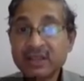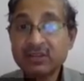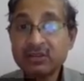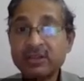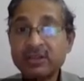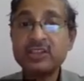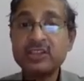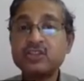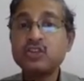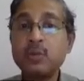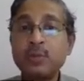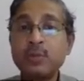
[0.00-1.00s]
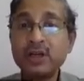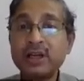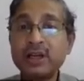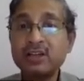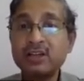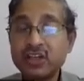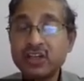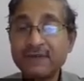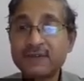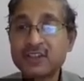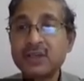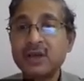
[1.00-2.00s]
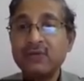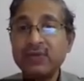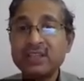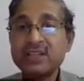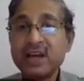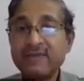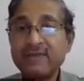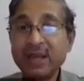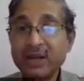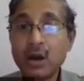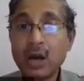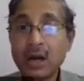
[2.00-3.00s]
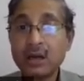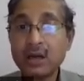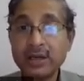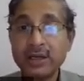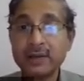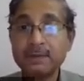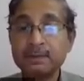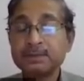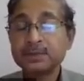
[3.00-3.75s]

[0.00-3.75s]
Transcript: the strategic geopolitical shifts which have been occurring